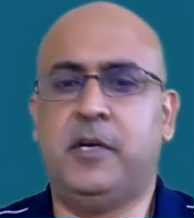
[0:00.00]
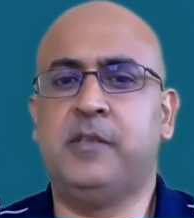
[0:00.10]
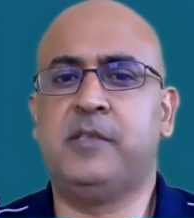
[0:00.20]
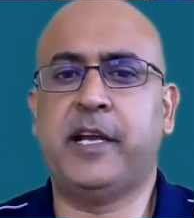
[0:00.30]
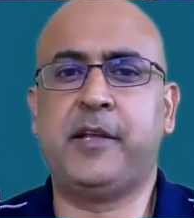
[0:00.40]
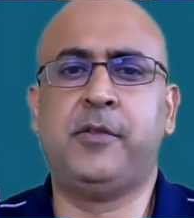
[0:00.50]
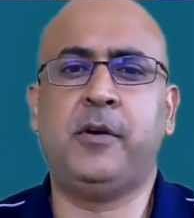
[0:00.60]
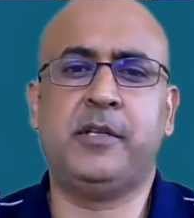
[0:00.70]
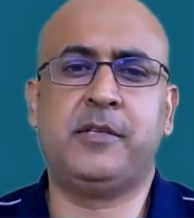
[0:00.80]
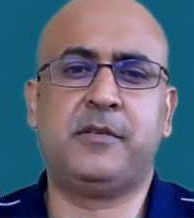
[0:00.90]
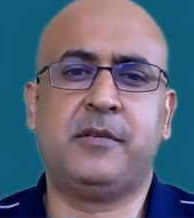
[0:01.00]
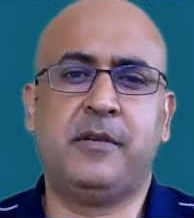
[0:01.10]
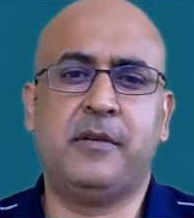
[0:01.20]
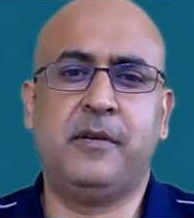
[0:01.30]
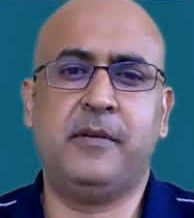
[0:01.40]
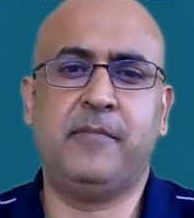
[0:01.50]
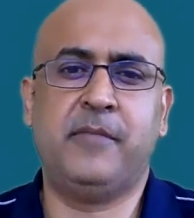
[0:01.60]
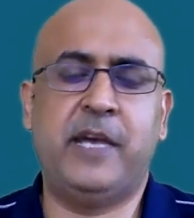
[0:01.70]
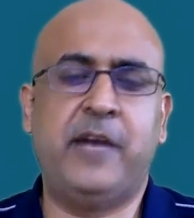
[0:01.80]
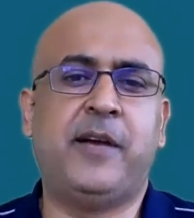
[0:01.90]
second thoughts.
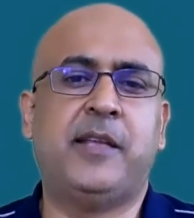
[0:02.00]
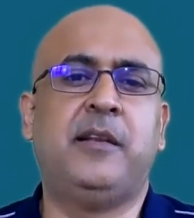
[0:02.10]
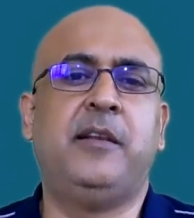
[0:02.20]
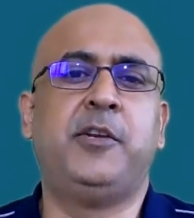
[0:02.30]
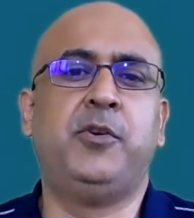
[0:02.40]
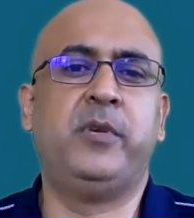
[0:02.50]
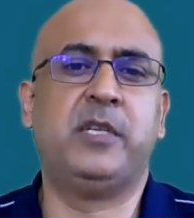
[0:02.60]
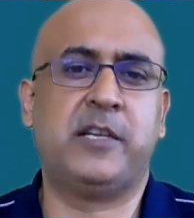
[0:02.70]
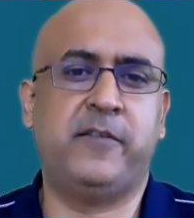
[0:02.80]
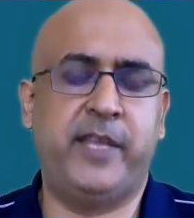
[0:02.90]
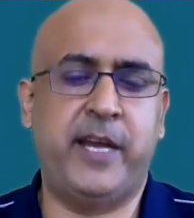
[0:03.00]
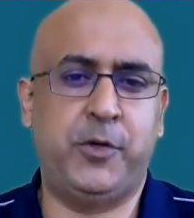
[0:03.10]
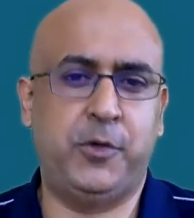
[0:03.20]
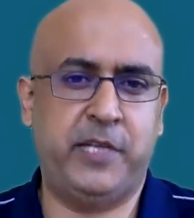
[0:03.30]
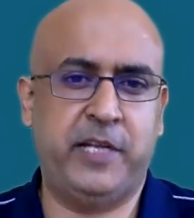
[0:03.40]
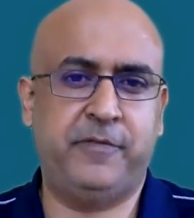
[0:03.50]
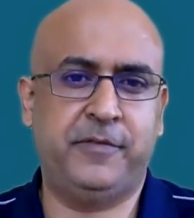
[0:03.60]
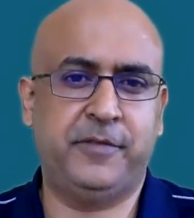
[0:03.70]
I'd rather let you discover that yourself.